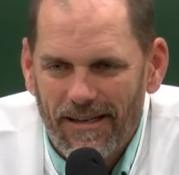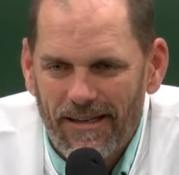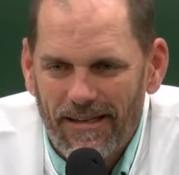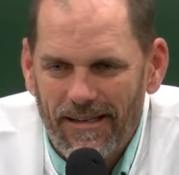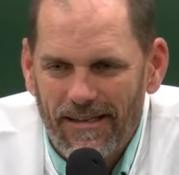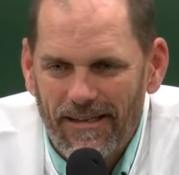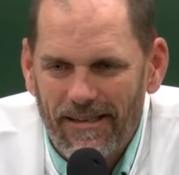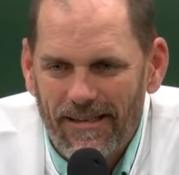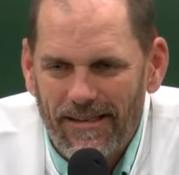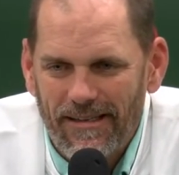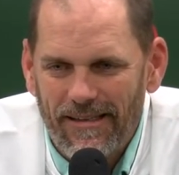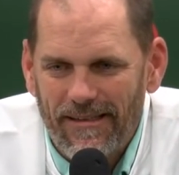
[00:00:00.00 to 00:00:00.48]

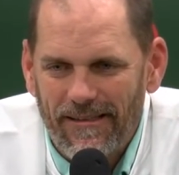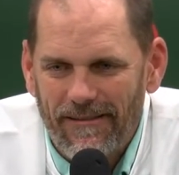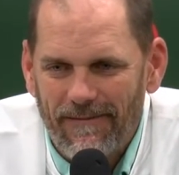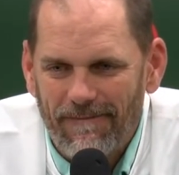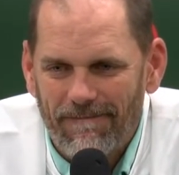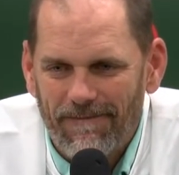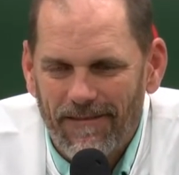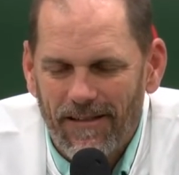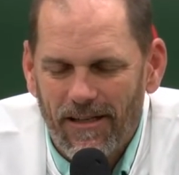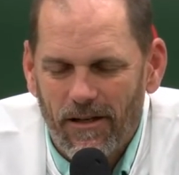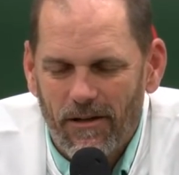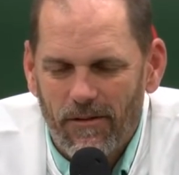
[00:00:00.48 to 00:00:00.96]
Uh,
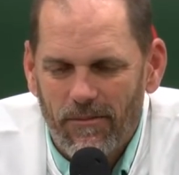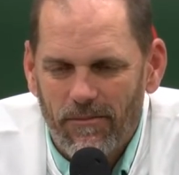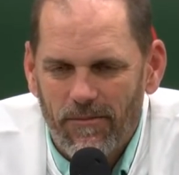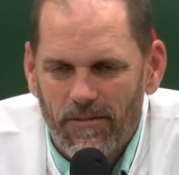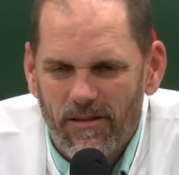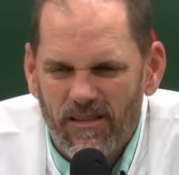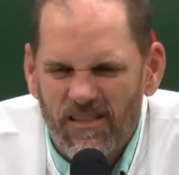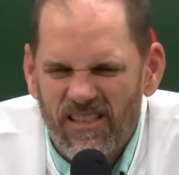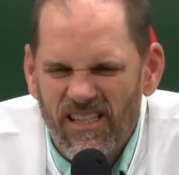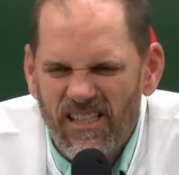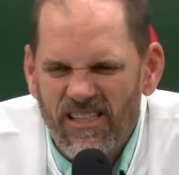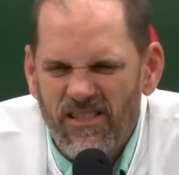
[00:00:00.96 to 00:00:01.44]
you know,
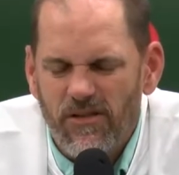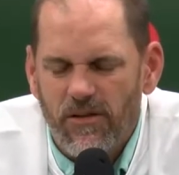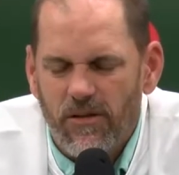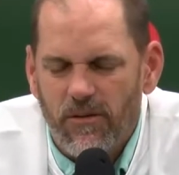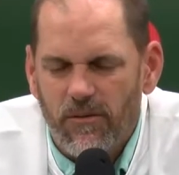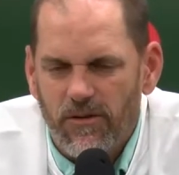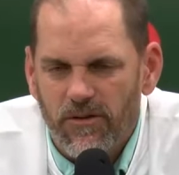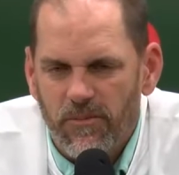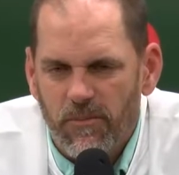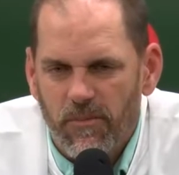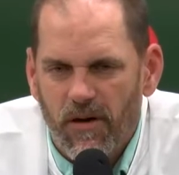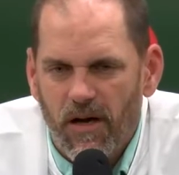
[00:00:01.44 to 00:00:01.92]

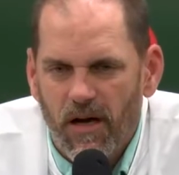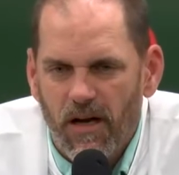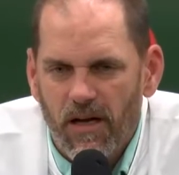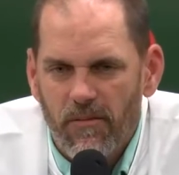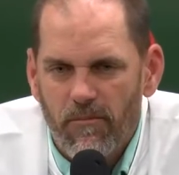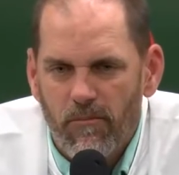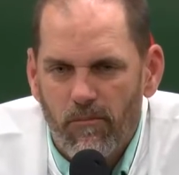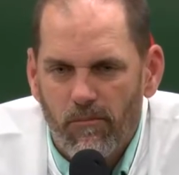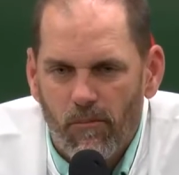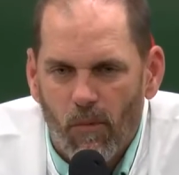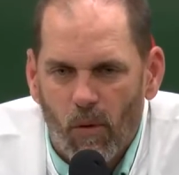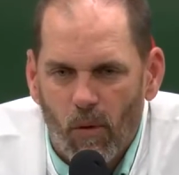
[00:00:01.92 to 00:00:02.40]
Detrich was
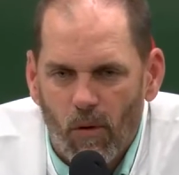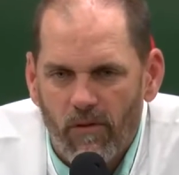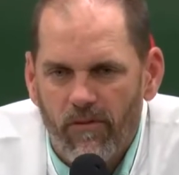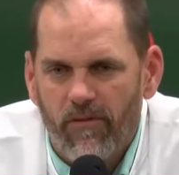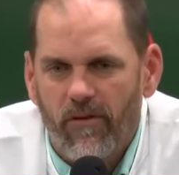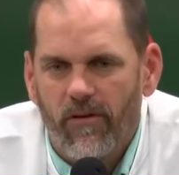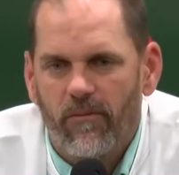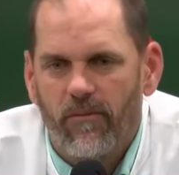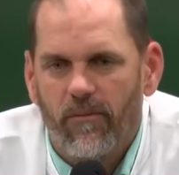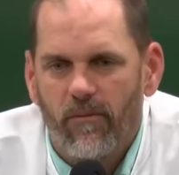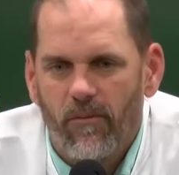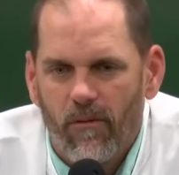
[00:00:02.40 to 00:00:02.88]
probably more
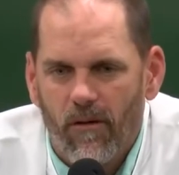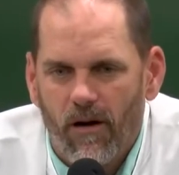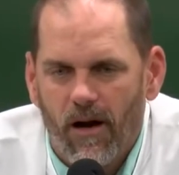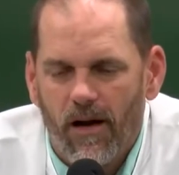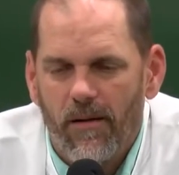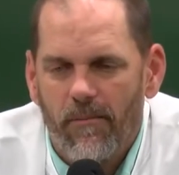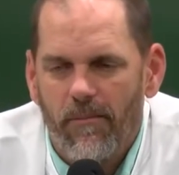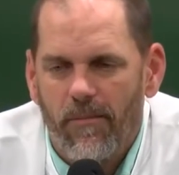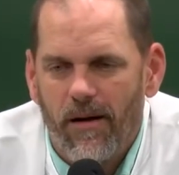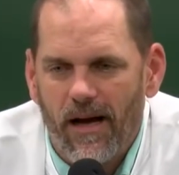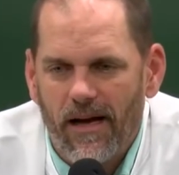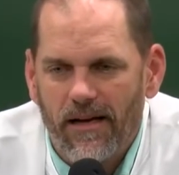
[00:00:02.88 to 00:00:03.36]
of a
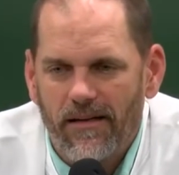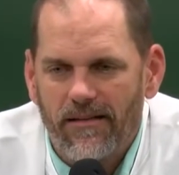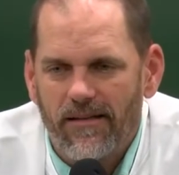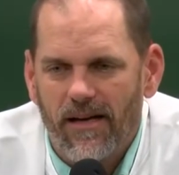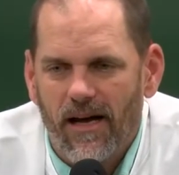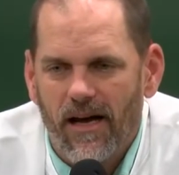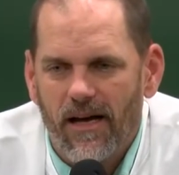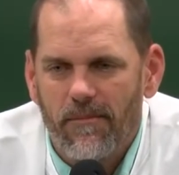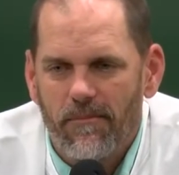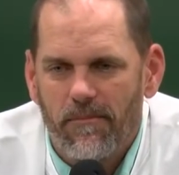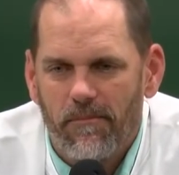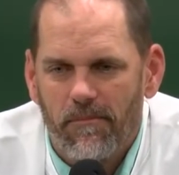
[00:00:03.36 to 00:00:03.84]
running back
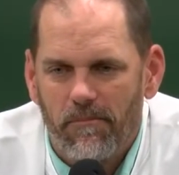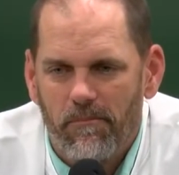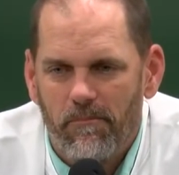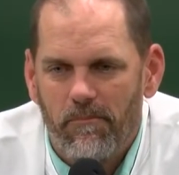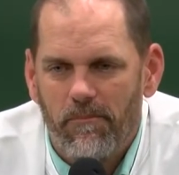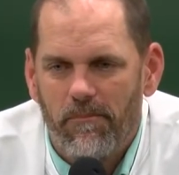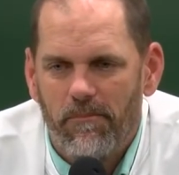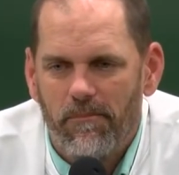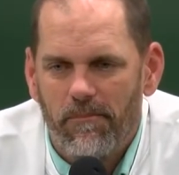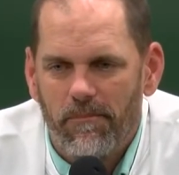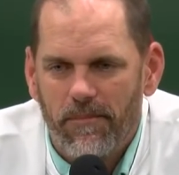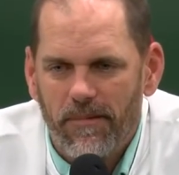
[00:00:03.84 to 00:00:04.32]
type
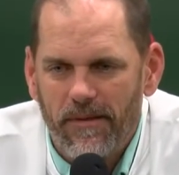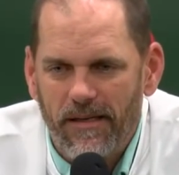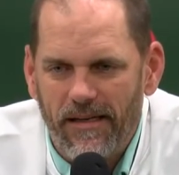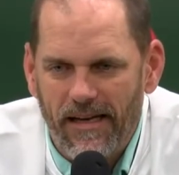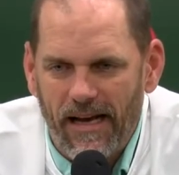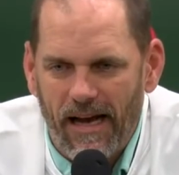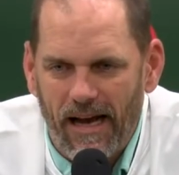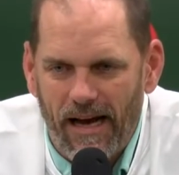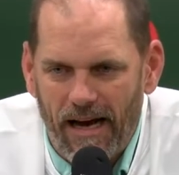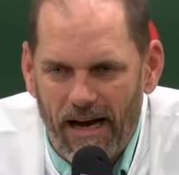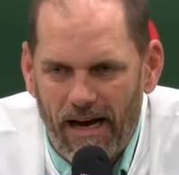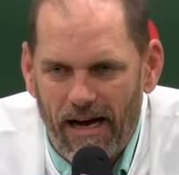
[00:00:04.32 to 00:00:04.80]

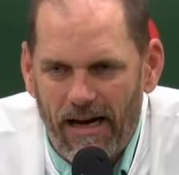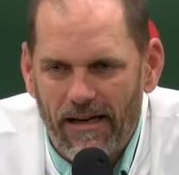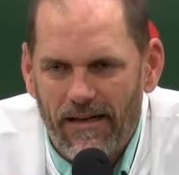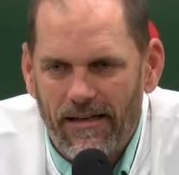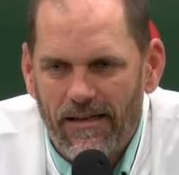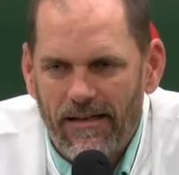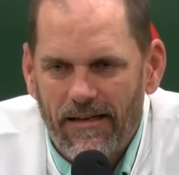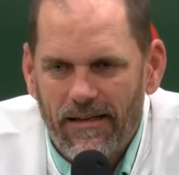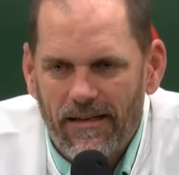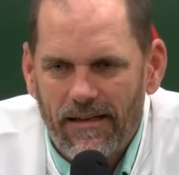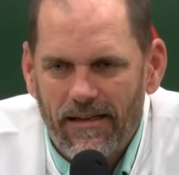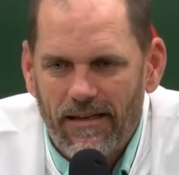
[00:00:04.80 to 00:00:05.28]
guy
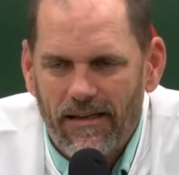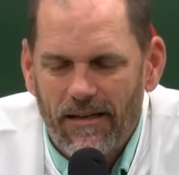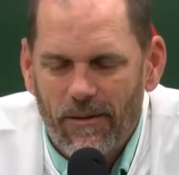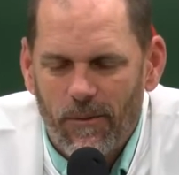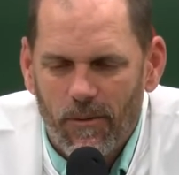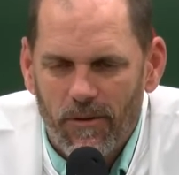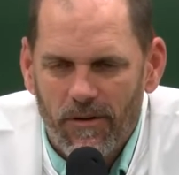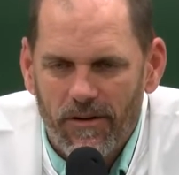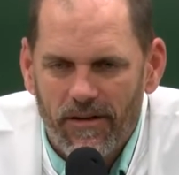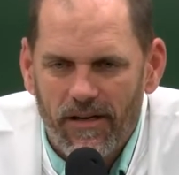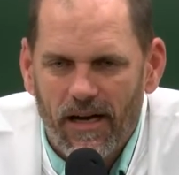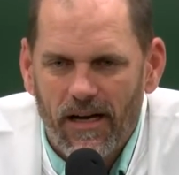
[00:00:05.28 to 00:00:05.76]

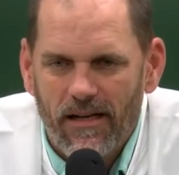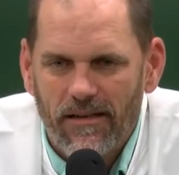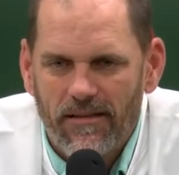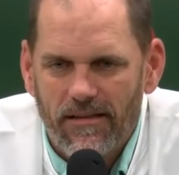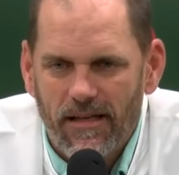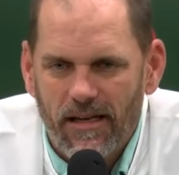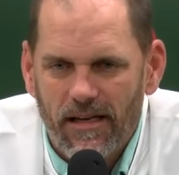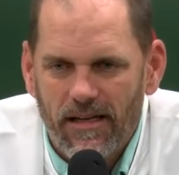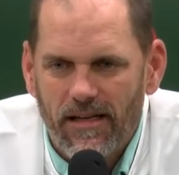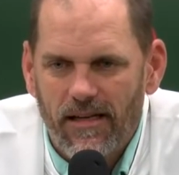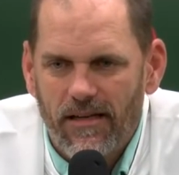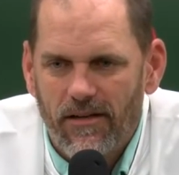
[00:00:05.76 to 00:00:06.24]
where
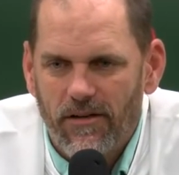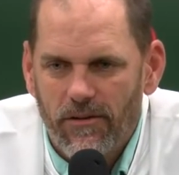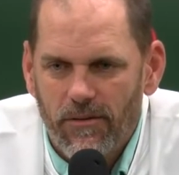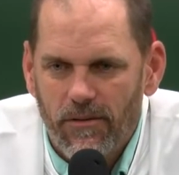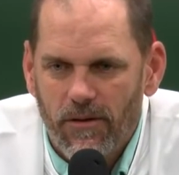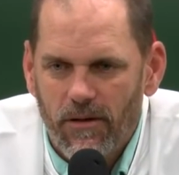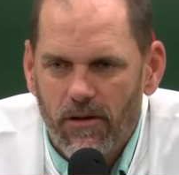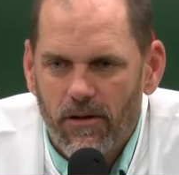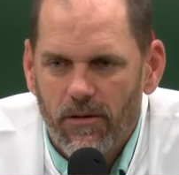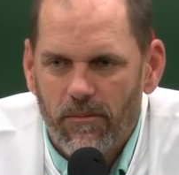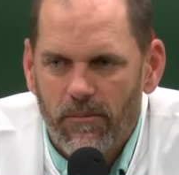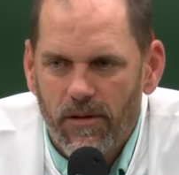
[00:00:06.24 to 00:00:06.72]
Dante can
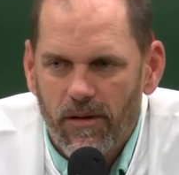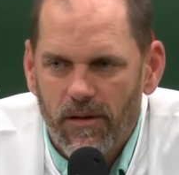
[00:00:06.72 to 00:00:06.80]
do a little